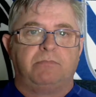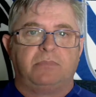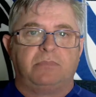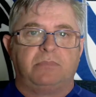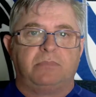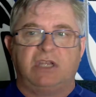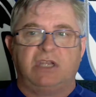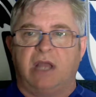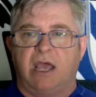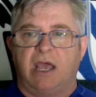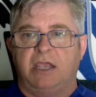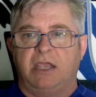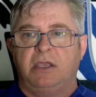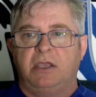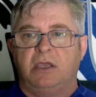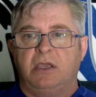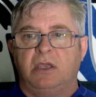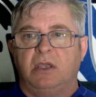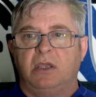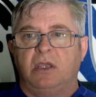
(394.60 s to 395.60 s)
Today,
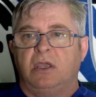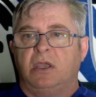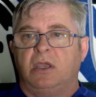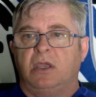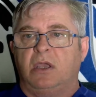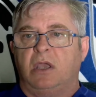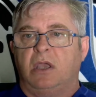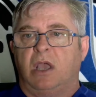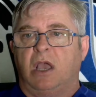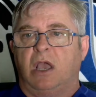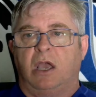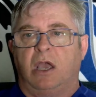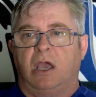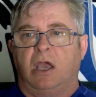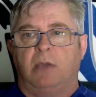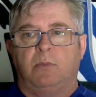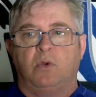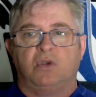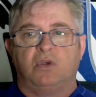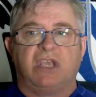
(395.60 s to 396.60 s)

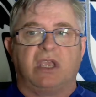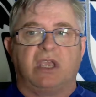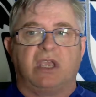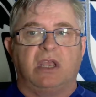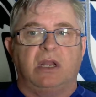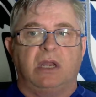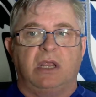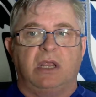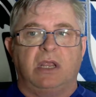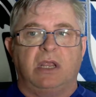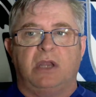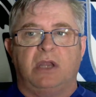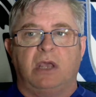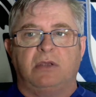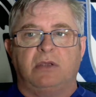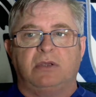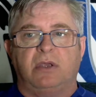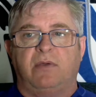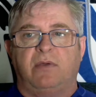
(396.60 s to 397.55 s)
I'm also going to let you know